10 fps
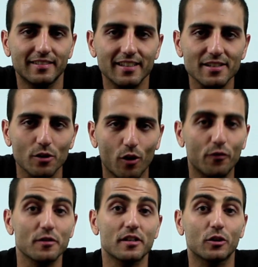This
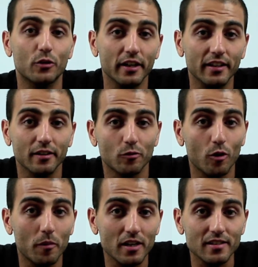offers a quick,
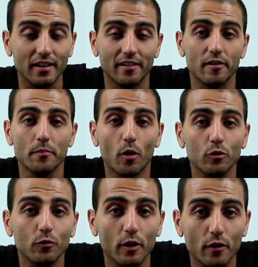robust and
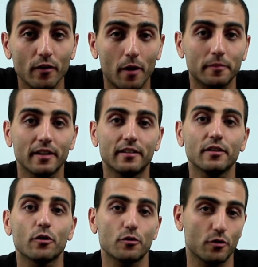remote way of
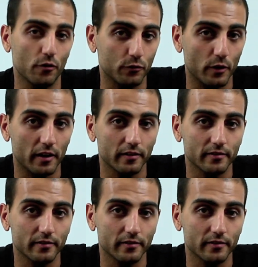updating your software.